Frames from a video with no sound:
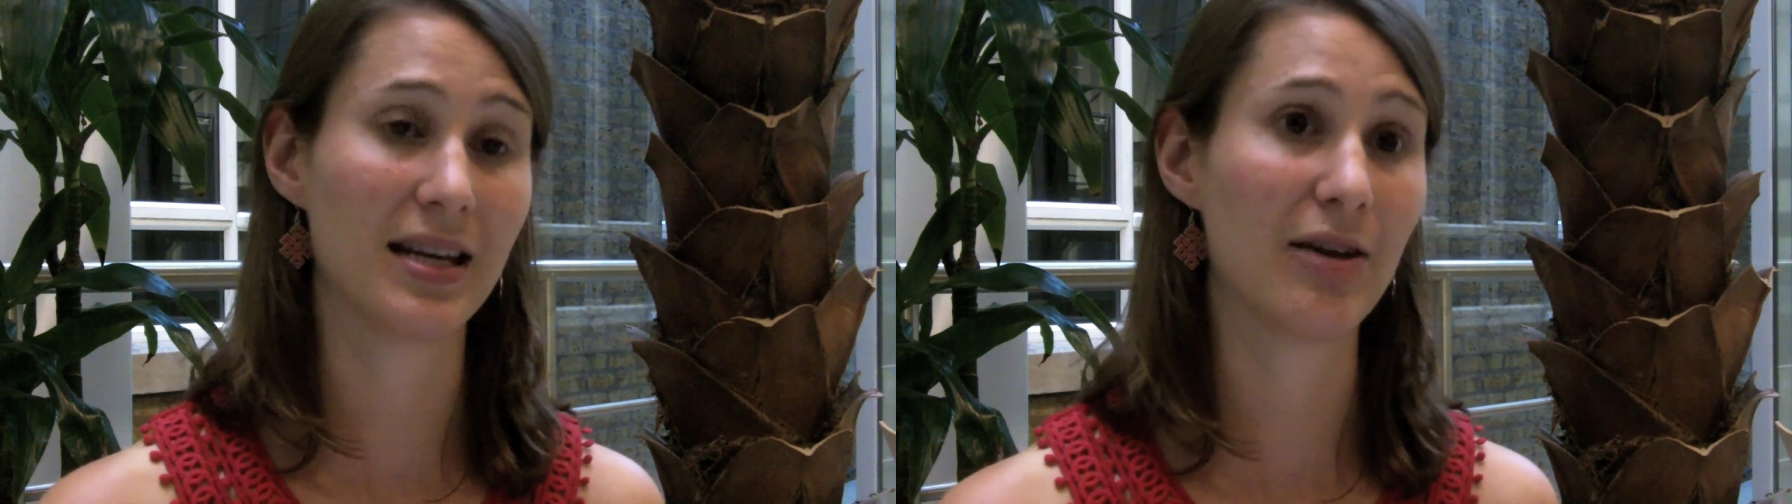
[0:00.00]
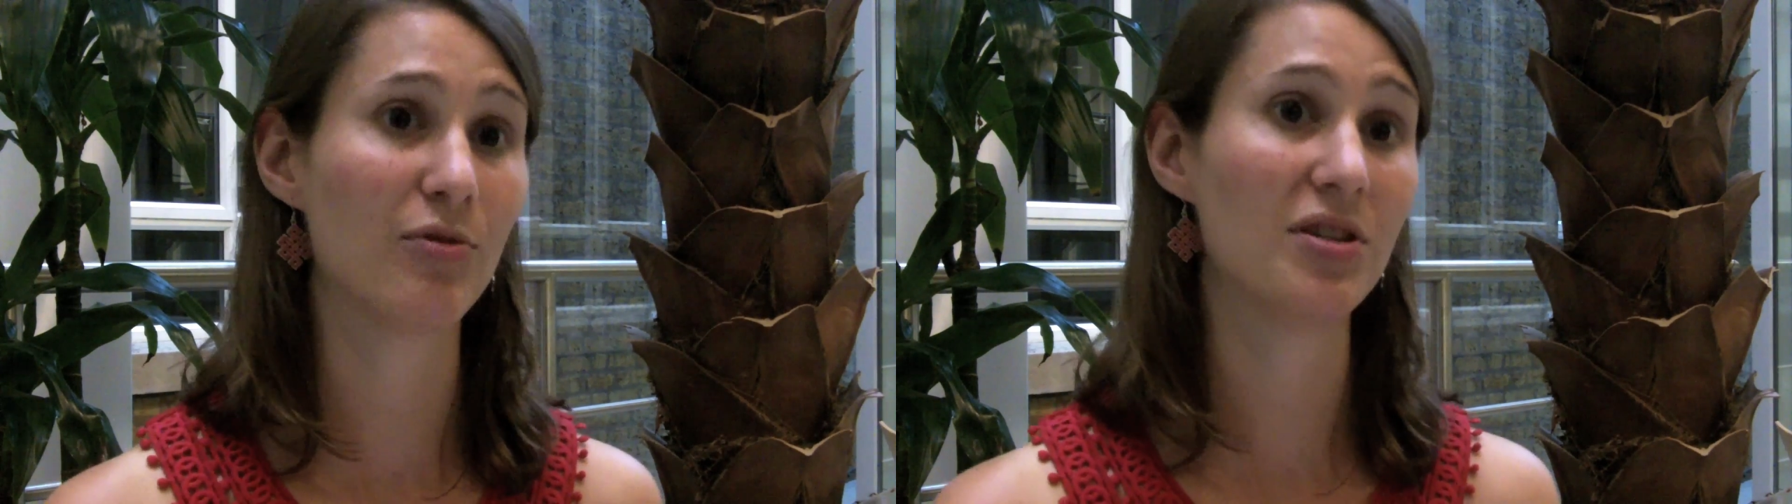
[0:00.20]

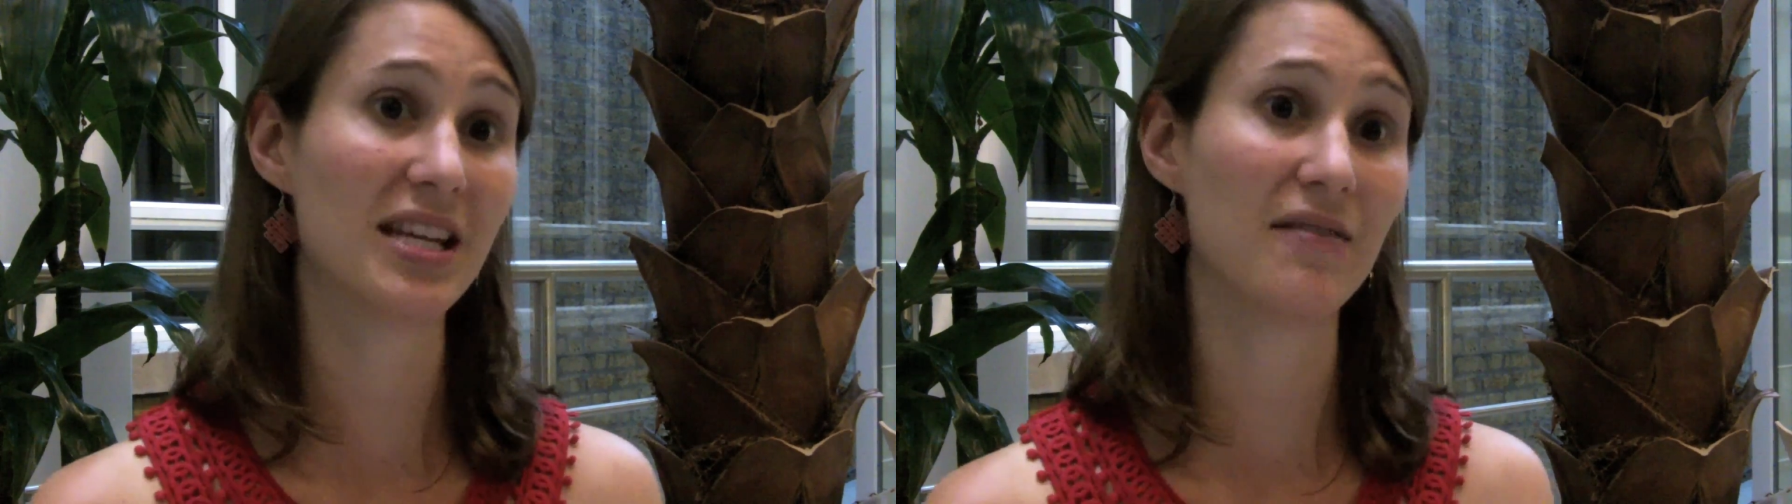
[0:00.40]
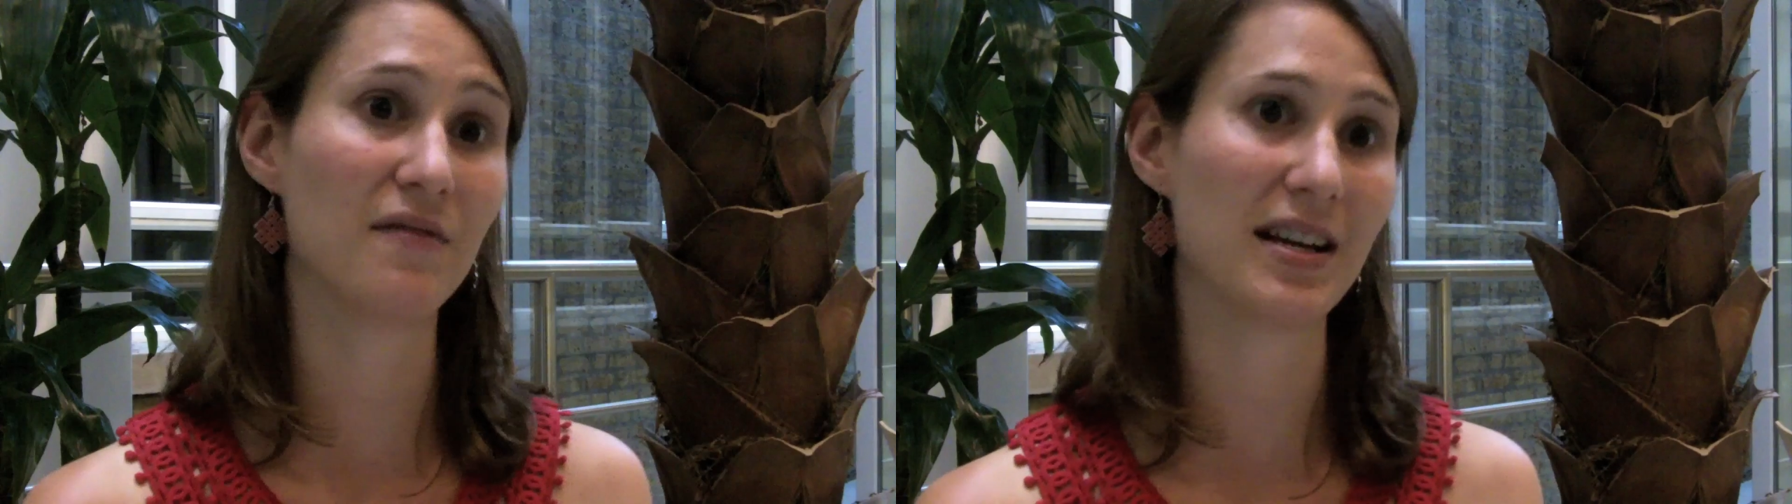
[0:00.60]
Now,
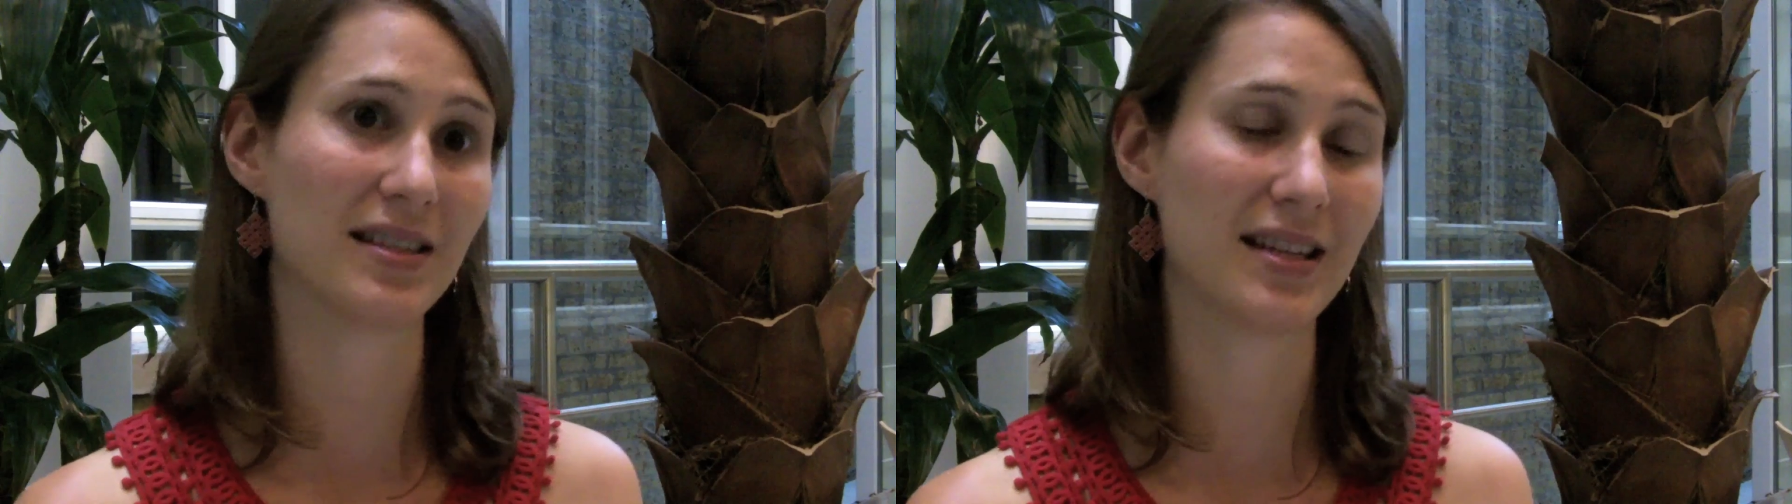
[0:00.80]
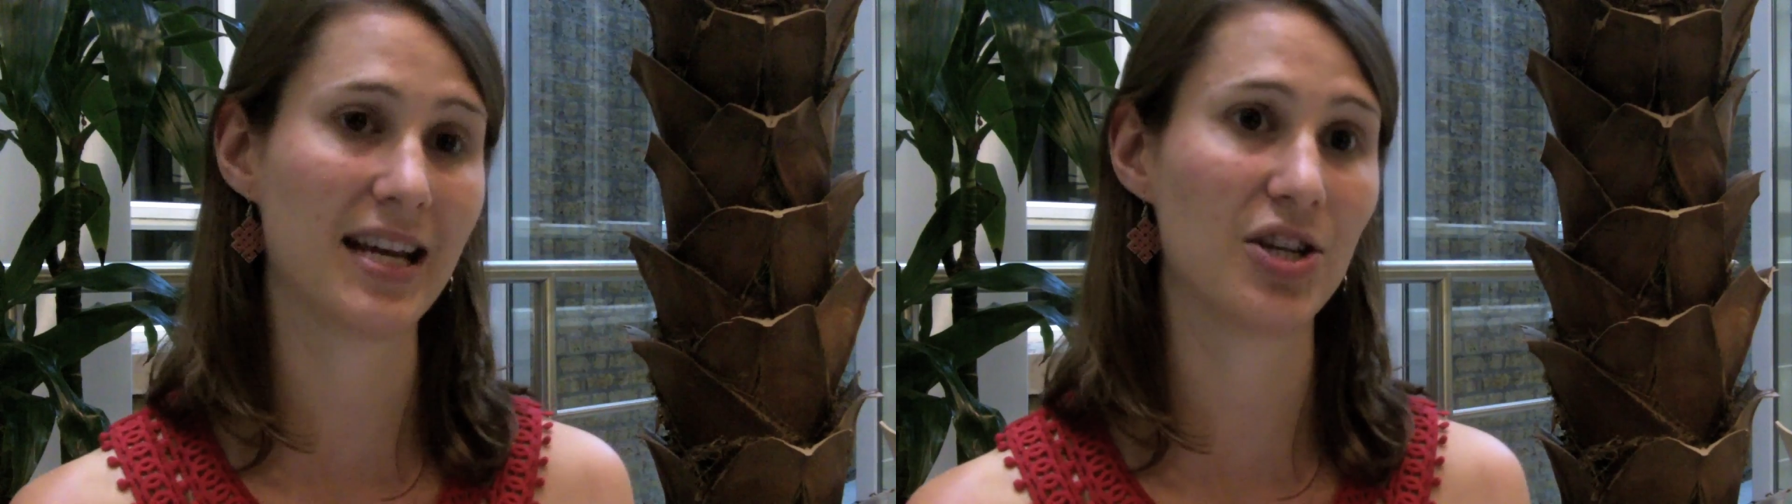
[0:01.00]
routine
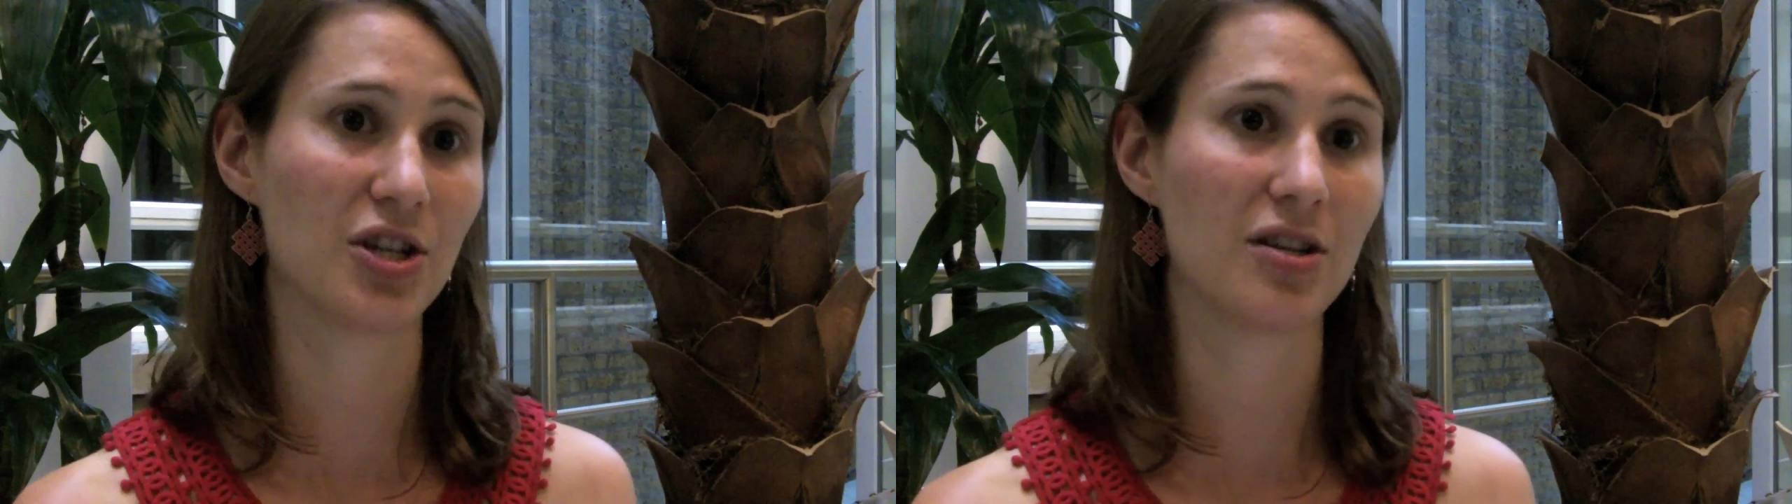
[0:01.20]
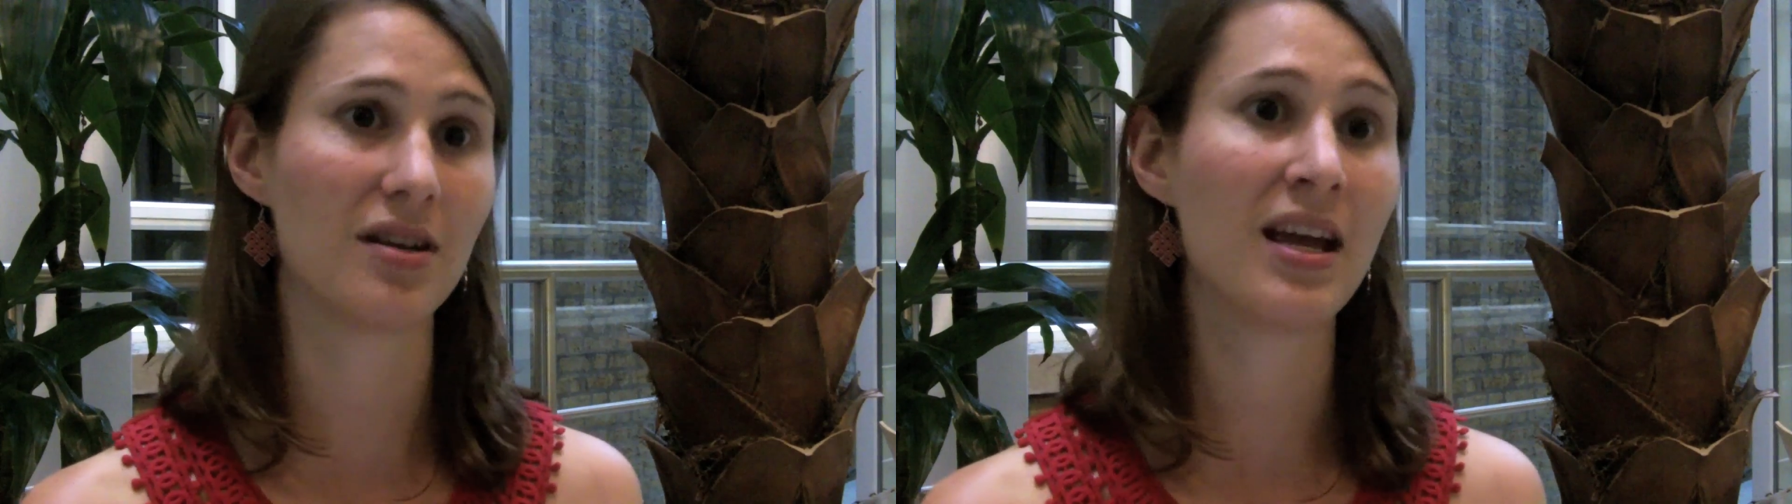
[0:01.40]

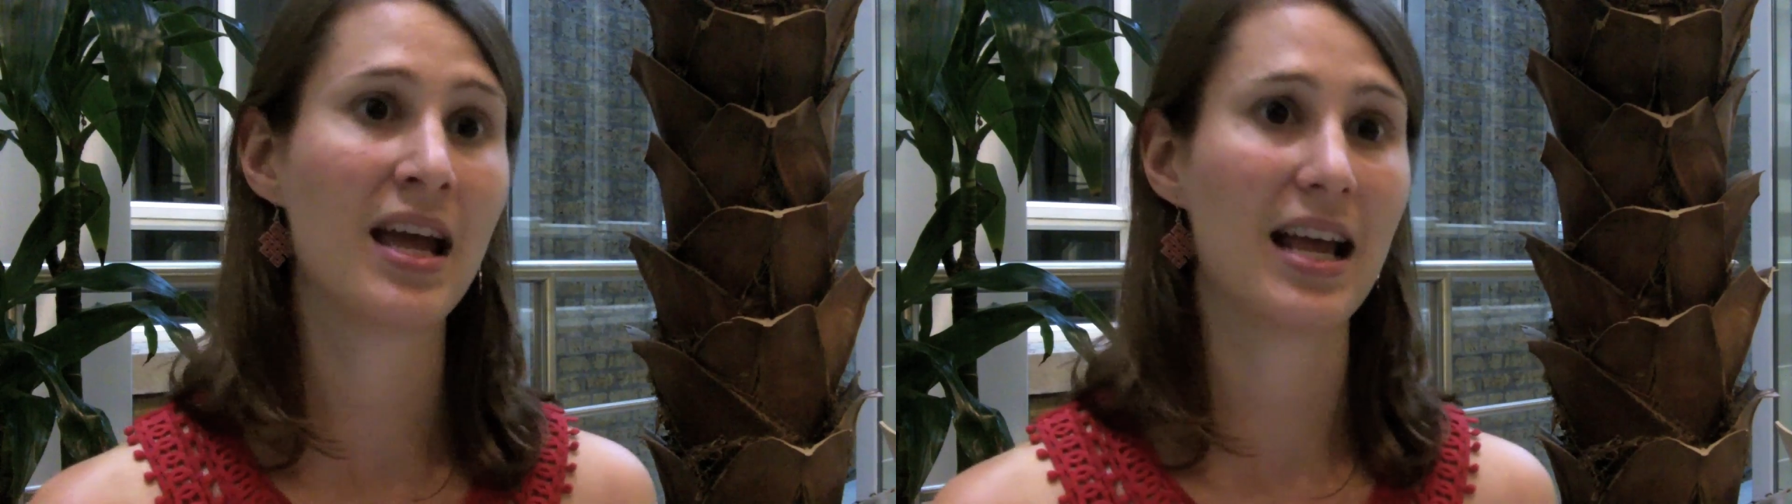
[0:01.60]
vaccination